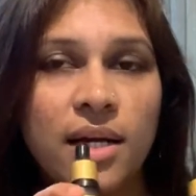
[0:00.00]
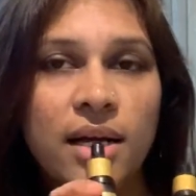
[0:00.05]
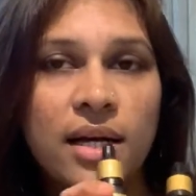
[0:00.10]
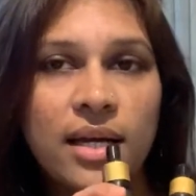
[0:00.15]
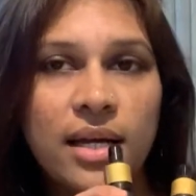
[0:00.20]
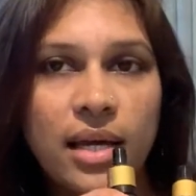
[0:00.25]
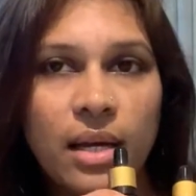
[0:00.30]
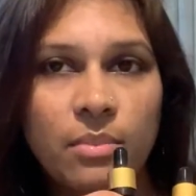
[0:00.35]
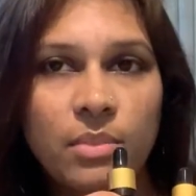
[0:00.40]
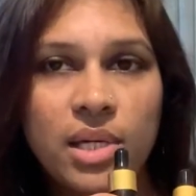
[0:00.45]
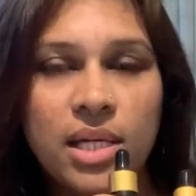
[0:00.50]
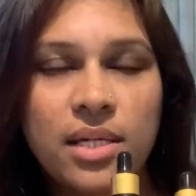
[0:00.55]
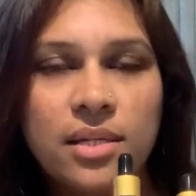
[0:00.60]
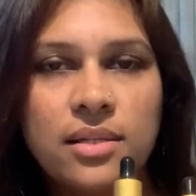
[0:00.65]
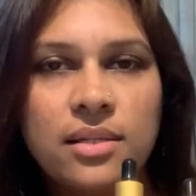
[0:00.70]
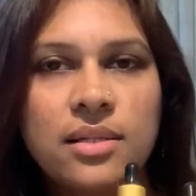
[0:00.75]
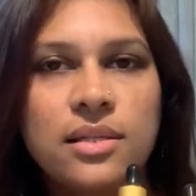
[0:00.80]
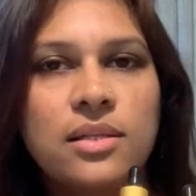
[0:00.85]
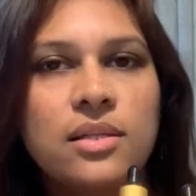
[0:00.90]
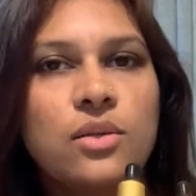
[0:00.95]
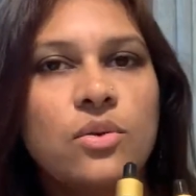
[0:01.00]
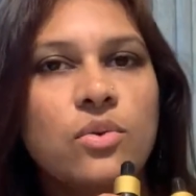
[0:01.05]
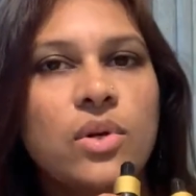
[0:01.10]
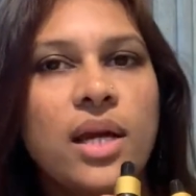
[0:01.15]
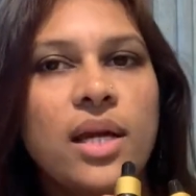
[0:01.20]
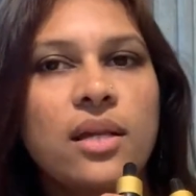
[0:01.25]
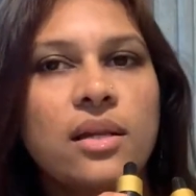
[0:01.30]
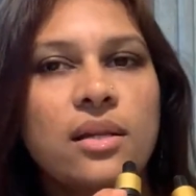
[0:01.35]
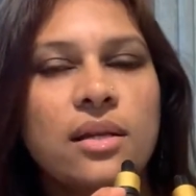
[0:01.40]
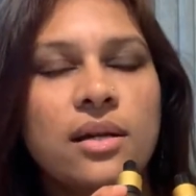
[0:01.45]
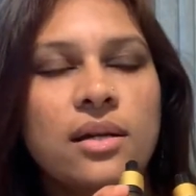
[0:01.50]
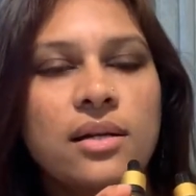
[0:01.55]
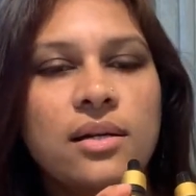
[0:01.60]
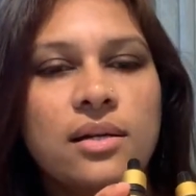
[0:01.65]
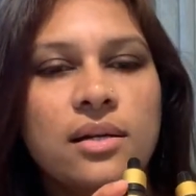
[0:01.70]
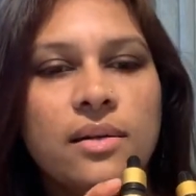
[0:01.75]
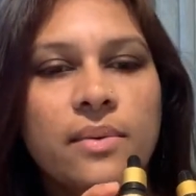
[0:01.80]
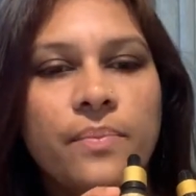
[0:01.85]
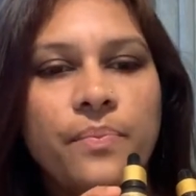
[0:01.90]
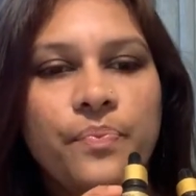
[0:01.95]
chemicals you can
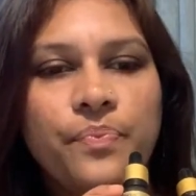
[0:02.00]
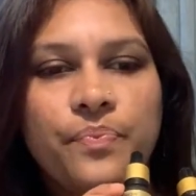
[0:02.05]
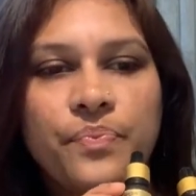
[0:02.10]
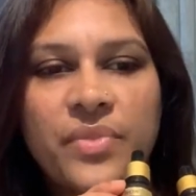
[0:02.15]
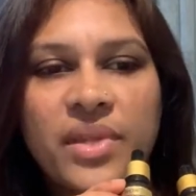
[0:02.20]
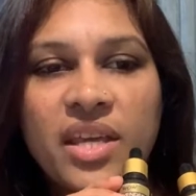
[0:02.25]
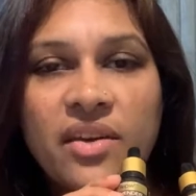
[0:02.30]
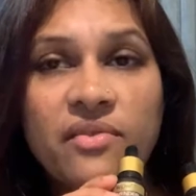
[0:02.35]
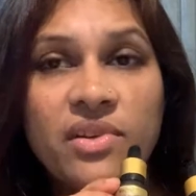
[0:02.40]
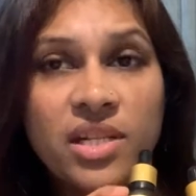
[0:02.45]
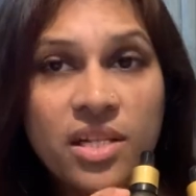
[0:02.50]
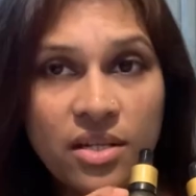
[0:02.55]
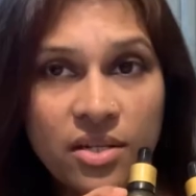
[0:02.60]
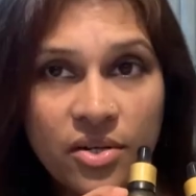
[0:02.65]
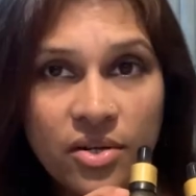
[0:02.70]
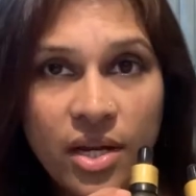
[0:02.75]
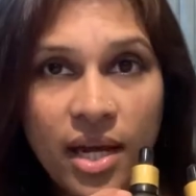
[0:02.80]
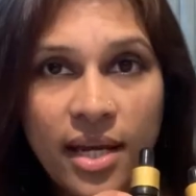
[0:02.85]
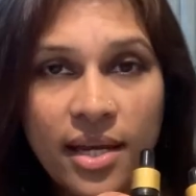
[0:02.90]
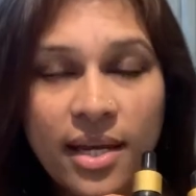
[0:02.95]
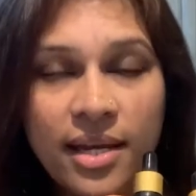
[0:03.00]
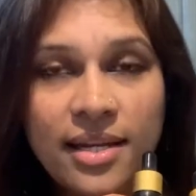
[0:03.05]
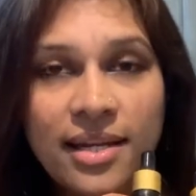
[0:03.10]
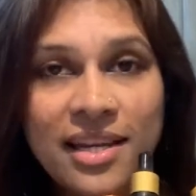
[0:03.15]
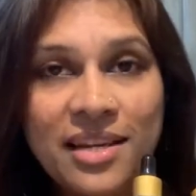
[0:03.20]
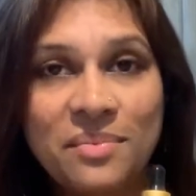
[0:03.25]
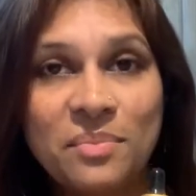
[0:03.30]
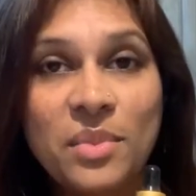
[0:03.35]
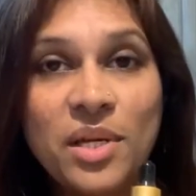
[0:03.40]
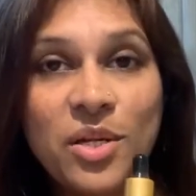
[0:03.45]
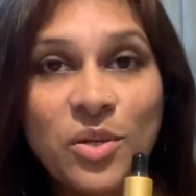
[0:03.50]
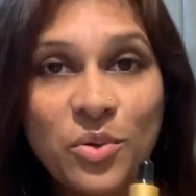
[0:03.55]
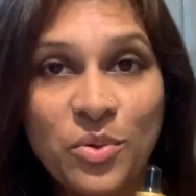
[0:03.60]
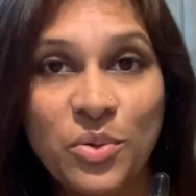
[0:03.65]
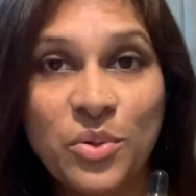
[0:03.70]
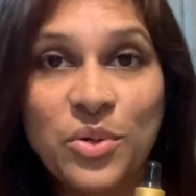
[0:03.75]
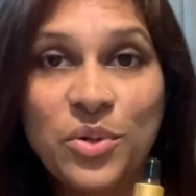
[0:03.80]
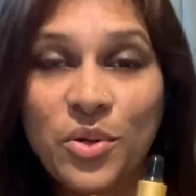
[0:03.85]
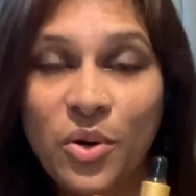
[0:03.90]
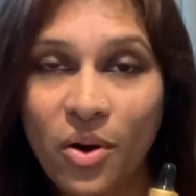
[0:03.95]
uh, give it a try and let me know
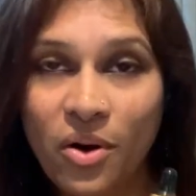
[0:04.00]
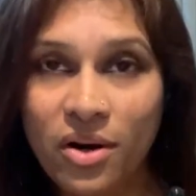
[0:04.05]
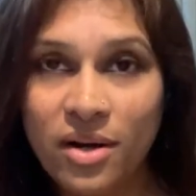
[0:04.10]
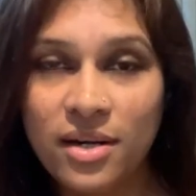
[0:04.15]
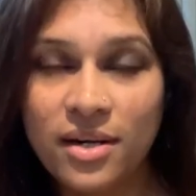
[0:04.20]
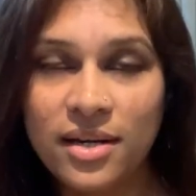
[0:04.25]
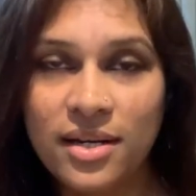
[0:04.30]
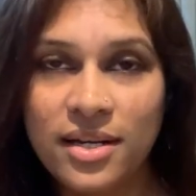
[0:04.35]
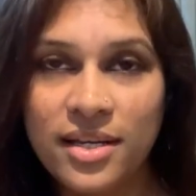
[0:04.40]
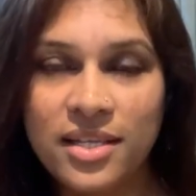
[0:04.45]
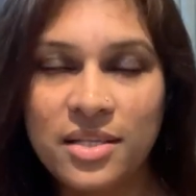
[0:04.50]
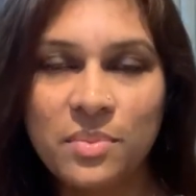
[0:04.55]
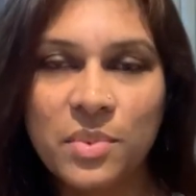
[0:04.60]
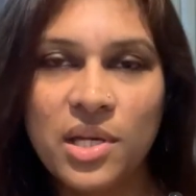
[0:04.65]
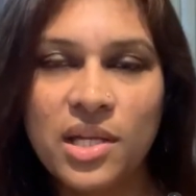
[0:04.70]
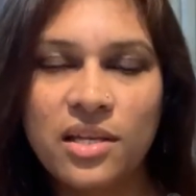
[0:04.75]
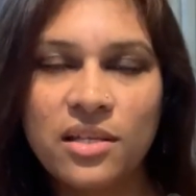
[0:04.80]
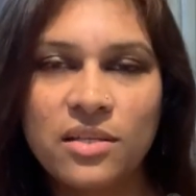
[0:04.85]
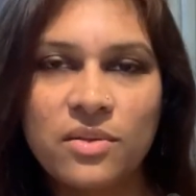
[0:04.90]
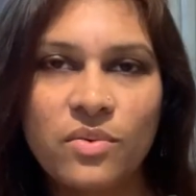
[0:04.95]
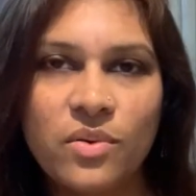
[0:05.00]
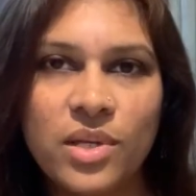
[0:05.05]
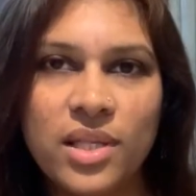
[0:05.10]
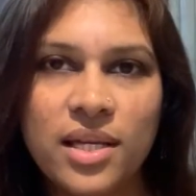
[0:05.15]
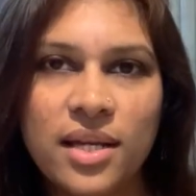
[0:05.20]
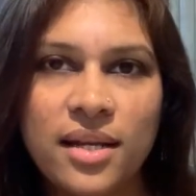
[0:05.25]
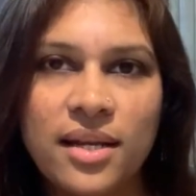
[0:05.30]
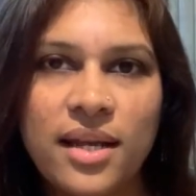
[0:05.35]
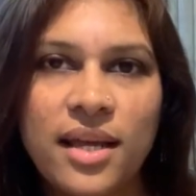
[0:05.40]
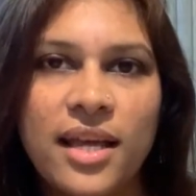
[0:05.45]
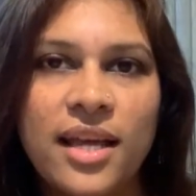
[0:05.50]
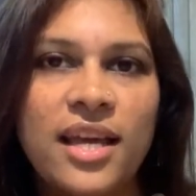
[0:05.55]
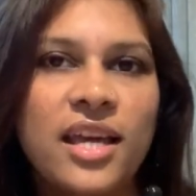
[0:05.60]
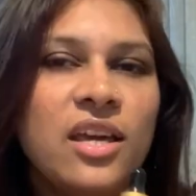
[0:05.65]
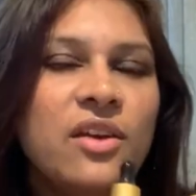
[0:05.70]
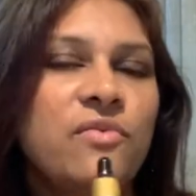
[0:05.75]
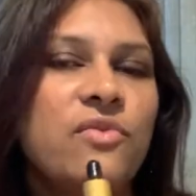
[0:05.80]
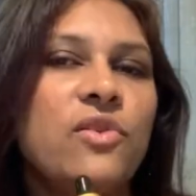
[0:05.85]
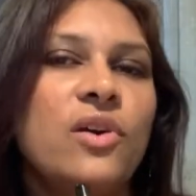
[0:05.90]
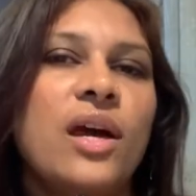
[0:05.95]
your experience with it
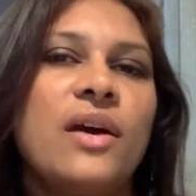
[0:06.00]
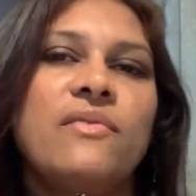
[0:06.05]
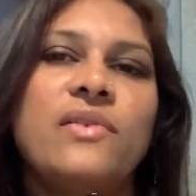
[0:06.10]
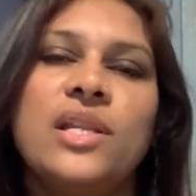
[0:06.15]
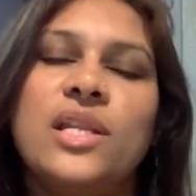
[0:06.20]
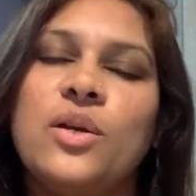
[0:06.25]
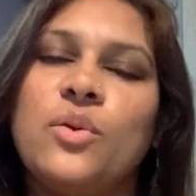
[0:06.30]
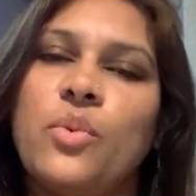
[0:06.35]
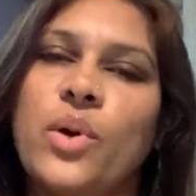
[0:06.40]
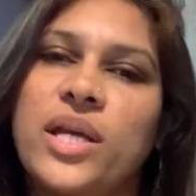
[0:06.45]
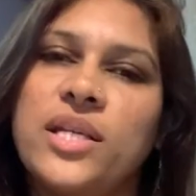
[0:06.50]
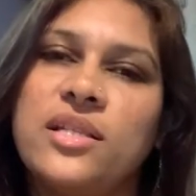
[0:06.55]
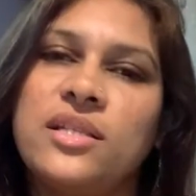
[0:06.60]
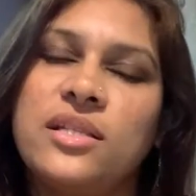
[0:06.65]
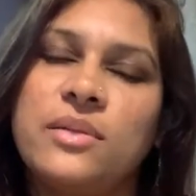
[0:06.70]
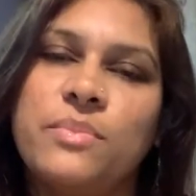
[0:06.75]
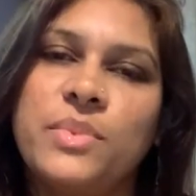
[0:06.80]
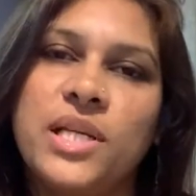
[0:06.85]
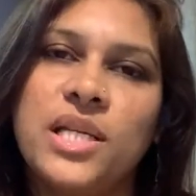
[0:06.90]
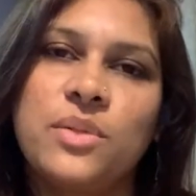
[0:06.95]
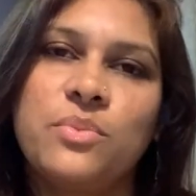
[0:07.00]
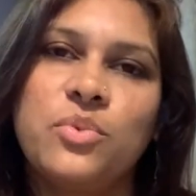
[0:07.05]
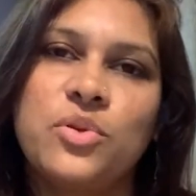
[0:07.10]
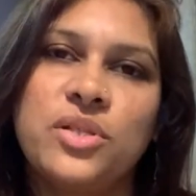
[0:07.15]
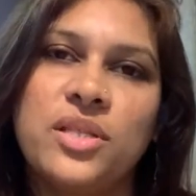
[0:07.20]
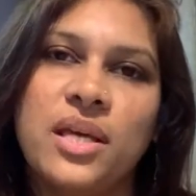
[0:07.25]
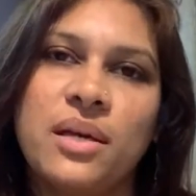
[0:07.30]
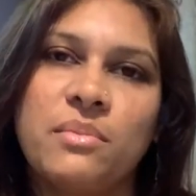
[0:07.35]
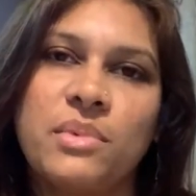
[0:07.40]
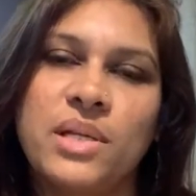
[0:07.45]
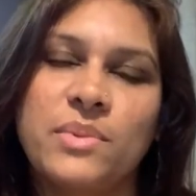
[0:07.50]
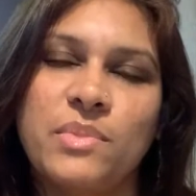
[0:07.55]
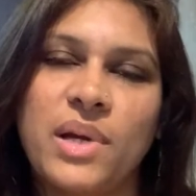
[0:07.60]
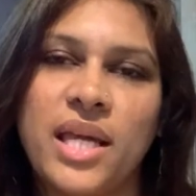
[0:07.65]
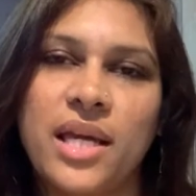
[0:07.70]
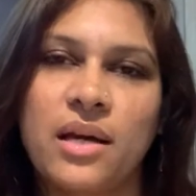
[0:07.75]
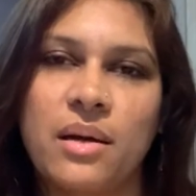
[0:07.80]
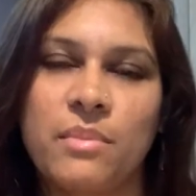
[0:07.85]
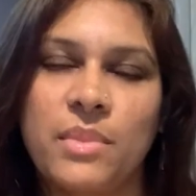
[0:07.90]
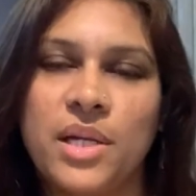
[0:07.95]
if you have any questions please put them in my
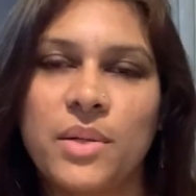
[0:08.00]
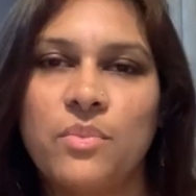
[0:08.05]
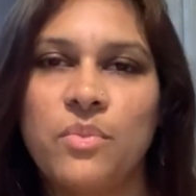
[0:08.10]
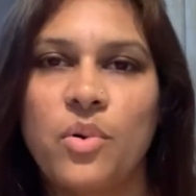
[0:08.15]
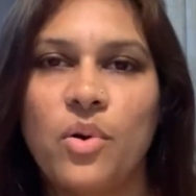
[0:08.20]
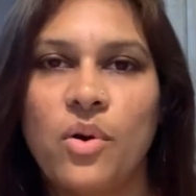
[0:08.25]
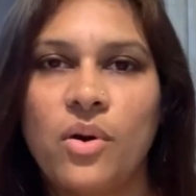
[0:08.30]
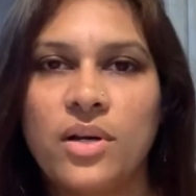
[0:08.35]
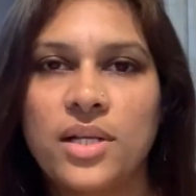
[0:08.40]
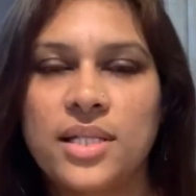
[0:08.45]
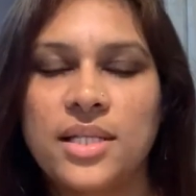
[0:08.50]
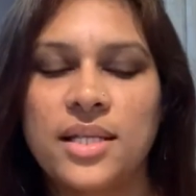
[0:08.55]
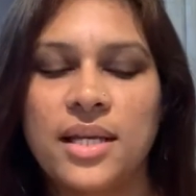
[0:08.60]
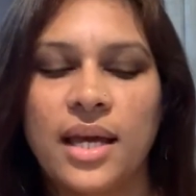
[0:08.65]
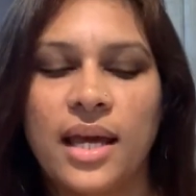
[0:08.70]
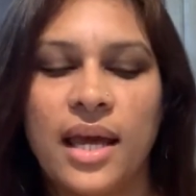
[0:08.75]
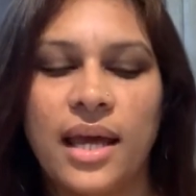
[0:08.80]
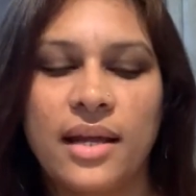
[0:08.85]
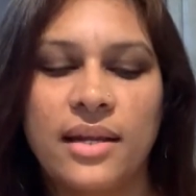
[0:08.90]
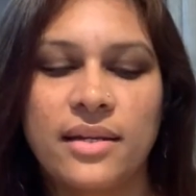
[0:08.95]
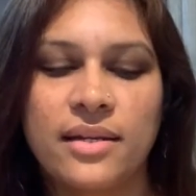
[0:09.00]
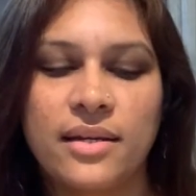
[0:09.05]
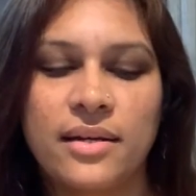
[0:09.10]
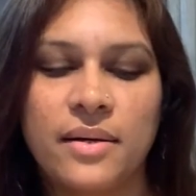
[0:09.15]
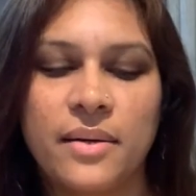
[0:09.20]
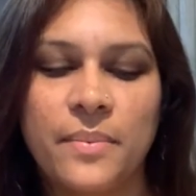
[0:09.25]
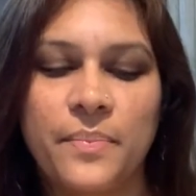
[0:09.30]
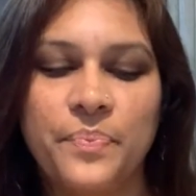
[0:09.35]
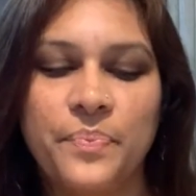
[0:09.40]
comment box and uh,